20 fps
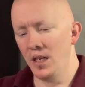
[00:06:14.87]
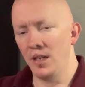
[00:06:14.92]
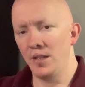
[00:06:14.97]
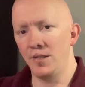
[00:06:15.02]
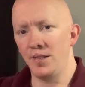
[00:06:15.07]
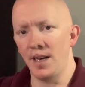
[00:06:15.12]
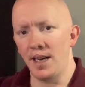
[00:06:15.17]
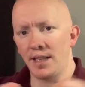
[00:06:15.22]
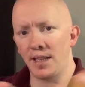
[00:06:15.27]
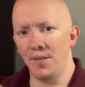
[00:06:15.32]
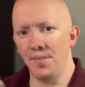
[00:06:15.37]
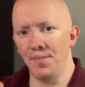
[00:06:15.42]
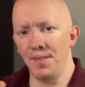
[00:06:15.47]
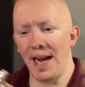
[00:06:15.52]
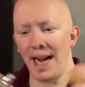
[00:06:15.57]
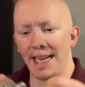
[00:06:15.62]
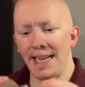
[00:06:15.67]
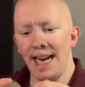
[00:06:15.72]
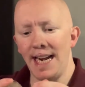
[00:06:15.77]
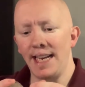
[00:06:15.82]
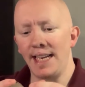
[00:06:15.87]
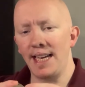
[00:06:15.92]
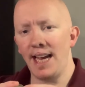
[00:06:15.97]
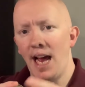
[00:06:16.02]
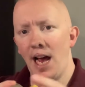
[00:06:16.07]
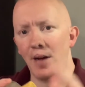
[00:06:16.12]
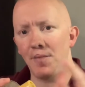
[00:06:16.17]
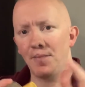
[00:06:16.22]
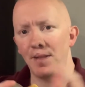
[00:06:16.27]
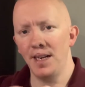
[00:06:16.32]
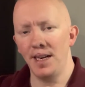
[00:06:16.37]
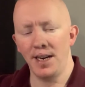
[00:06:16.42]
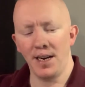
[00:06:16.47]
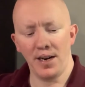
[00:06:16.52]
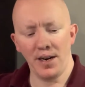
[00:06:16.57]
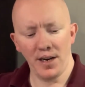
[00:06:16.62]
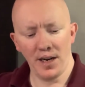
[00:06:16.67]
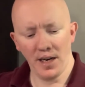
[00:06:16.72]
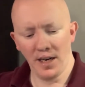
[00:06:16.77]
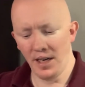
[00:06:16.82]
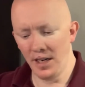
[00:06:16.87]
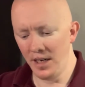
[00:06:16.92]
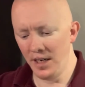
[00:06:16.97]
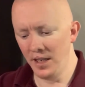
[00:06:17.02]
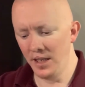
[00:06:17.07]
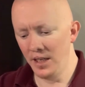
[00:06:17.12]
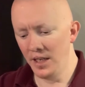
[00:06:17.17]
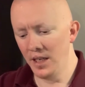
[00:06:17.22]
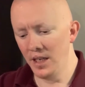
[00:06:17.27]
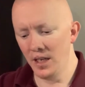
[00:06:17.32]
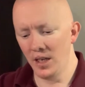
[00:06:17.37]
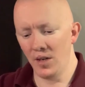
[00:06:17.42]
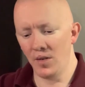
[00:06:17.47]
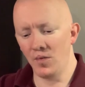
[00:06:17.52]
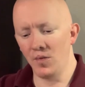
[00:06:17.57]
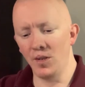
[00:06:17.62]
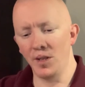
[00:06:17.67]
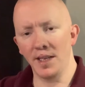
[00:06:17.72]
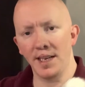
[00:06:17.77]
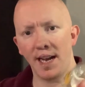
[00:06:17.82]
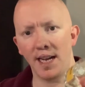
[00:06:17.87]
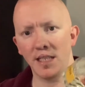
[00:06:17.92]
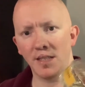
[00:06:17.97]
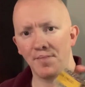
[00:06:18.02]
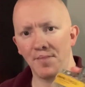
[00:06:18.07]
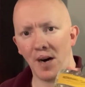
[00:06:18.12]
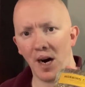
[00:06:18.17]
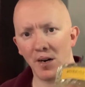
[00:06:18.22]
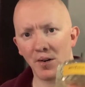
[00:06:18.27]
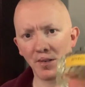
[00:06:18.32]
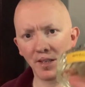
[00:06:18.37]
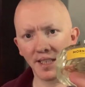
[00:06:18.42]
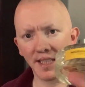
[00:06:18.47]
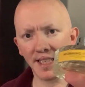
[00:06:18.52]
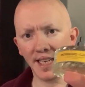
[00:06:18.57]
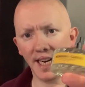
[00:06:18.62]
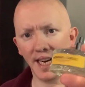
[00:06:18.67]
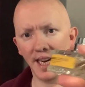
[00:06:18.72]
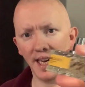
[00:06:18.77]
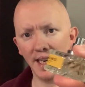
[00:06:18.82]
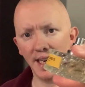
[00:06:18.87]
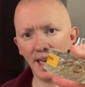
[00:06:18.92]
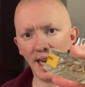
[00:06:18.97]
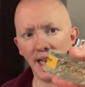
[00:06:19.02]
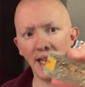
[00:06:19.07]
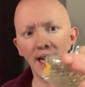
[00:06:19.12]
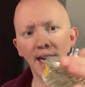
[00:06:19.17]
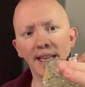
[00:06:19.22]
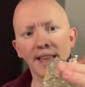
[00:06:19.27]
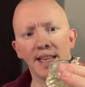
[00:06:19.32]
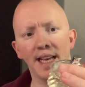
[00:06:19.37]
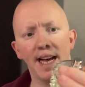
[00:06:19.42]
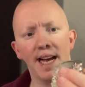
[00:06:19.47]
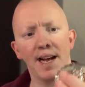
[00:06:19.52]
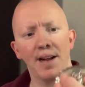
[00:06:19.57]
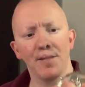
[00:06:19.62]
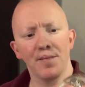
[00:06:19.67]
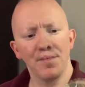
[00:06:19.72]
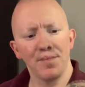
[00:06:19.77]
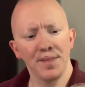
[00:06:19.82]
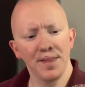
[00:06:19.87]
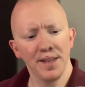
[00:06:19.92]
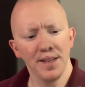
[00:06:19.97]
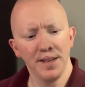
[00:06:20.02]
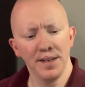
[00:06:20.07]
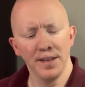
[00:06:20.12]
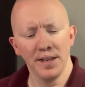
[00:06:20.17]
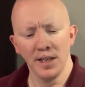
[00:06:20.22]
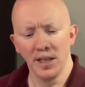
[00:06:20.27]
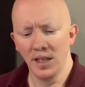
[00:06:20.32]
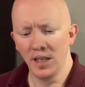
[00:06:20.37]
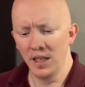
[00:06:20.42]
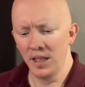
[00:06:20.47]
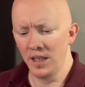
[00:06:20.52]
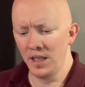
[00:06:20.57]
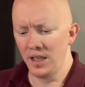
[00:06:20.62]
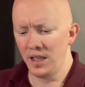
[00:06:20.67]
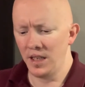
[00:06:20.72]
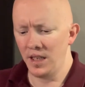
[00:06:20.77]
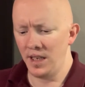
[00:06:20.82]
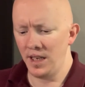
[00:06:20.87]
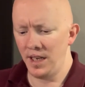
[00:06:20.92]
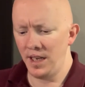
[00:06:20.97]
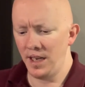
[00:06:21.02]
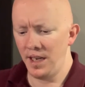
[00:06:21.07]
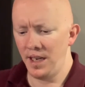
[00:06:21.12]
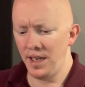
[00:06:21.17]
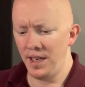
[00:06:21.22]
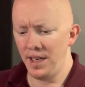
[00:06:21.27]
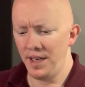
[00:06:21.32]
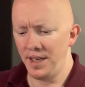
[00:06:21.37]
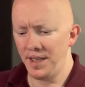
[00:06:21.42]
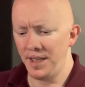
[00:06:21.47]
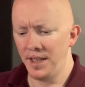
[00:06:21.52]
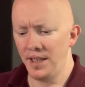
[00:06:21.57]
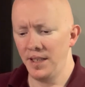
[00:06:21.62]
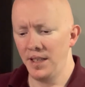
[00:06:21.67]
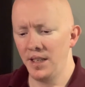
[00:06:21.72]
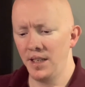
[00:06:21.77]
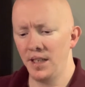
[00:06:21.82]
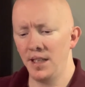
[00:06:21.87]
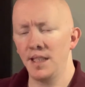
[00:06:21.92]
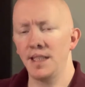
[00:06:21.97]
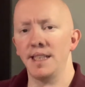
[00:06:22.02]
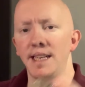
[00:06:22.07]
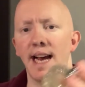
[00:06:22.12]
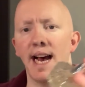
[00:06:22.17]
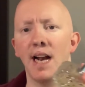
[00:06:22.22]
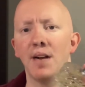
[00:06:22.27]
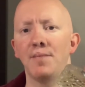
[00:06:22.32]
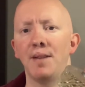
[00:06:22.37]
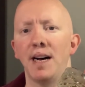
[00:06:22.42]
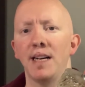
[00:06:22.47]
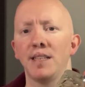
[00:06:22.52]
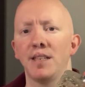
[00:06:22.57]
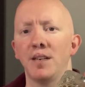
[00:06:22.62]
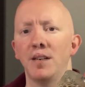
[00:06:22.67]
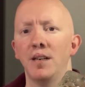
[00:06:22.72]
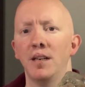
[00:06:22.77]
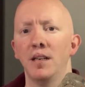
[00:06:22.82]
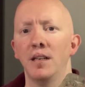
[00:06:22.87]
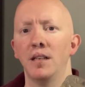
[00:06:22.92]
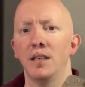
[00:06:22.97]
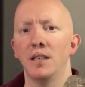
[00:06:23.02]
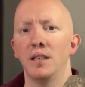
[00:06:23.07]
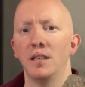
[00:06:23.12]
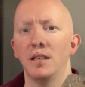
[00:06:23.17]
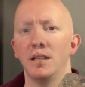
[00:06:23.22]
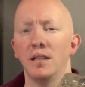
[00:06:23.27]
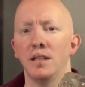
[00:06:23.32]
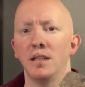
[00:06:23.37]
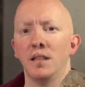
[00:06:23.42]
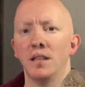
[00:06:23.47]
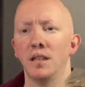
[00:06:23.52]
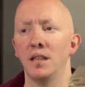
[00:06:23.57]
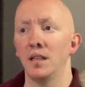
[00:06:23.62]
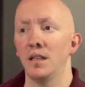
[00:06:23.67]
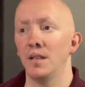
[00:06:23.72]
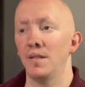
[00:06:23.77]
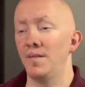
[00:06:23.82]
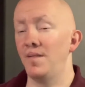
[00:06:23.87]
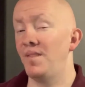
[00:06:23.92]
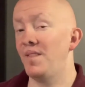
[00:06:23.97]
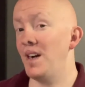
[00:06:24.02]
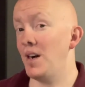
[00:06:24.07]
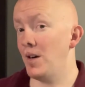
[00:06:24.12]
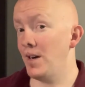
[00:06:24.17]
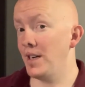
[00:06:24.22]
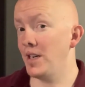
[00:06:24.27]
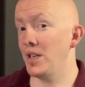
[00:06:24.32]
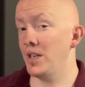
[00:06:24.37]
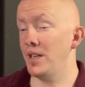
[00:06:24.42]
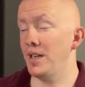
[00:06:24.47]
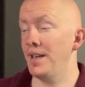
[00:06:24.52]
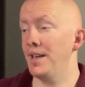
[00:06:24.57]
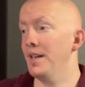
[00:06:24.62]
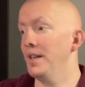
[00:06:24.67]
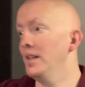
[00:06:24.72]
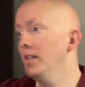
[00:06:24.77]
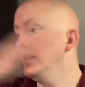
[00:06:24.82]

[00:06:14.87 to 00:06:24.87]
Got the magnetic cap there. Really nice bottle design. I like that. And the atomizer, very good.